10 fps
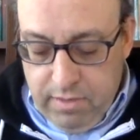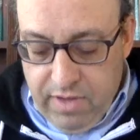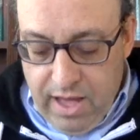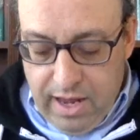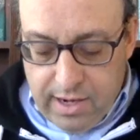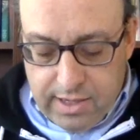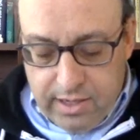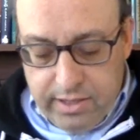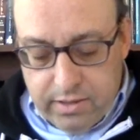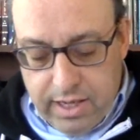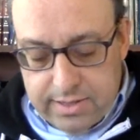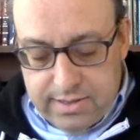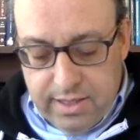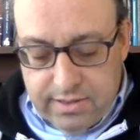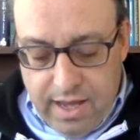ve'achar kach
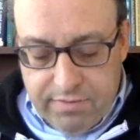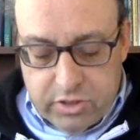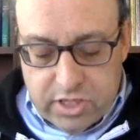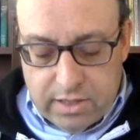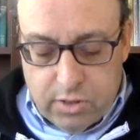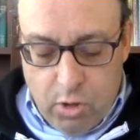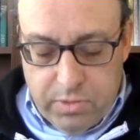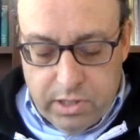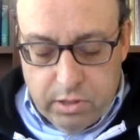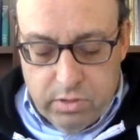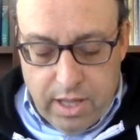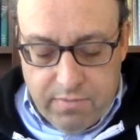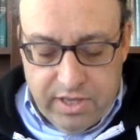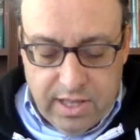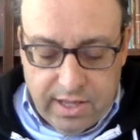yirchatz yadav l'shato m'nichlucham
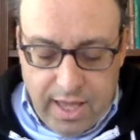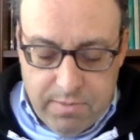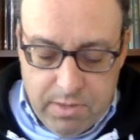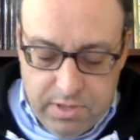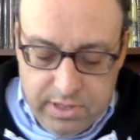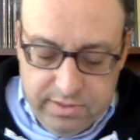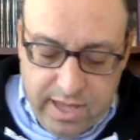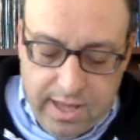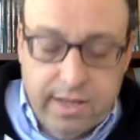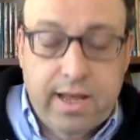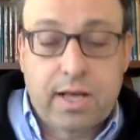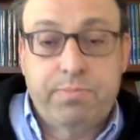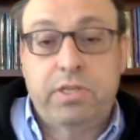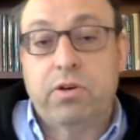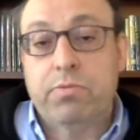v'yilachem im yilidei hanak
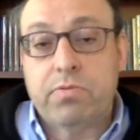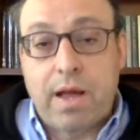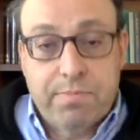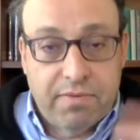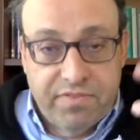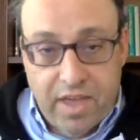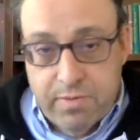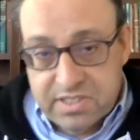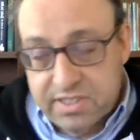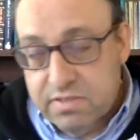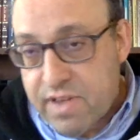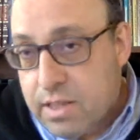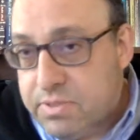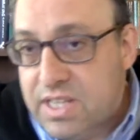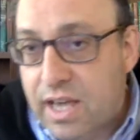pitom." The Rambam famously
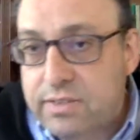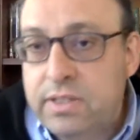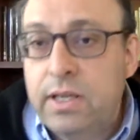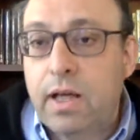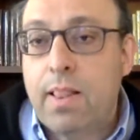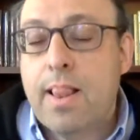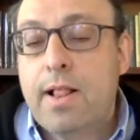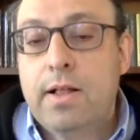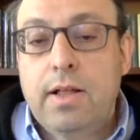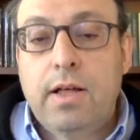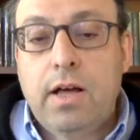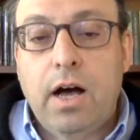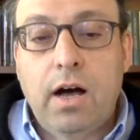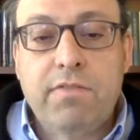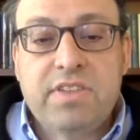develops the idea
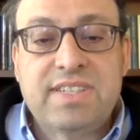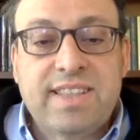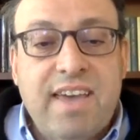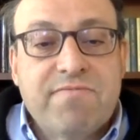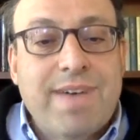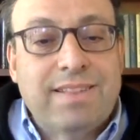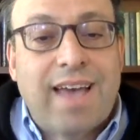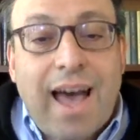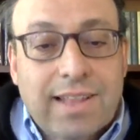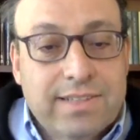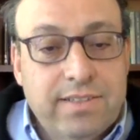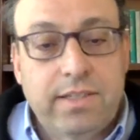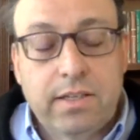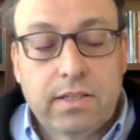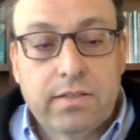of the slave
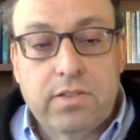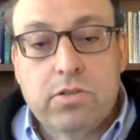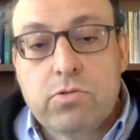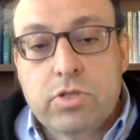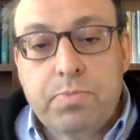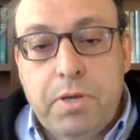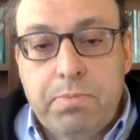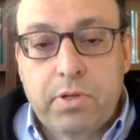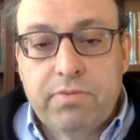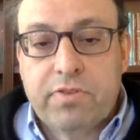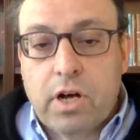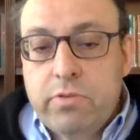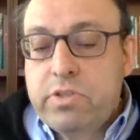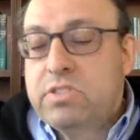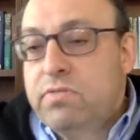mentality that the Jewish people for
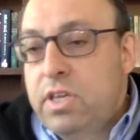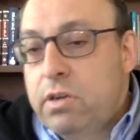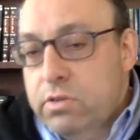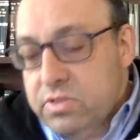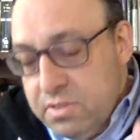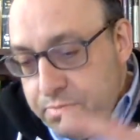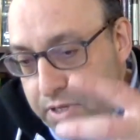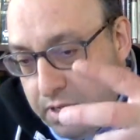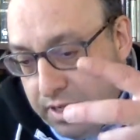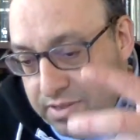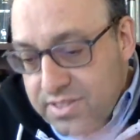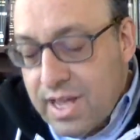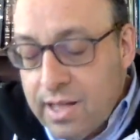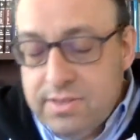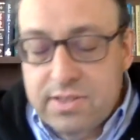hundreds of years had been
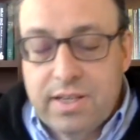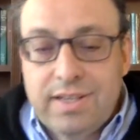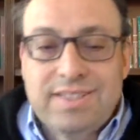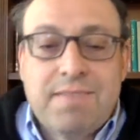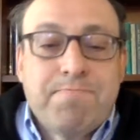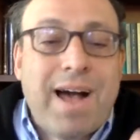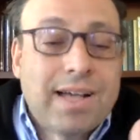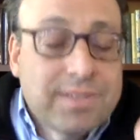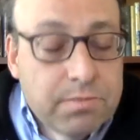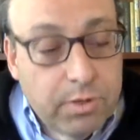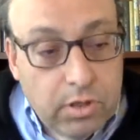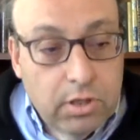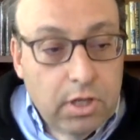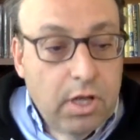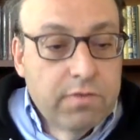ensconced in. It's impossible
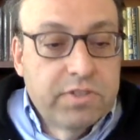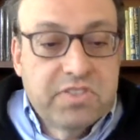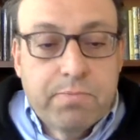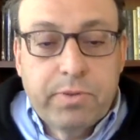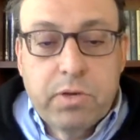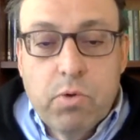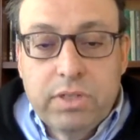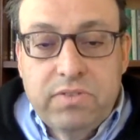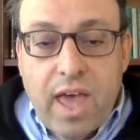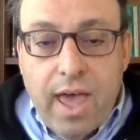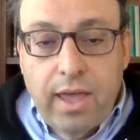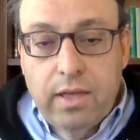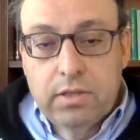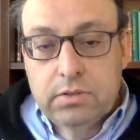for simply one day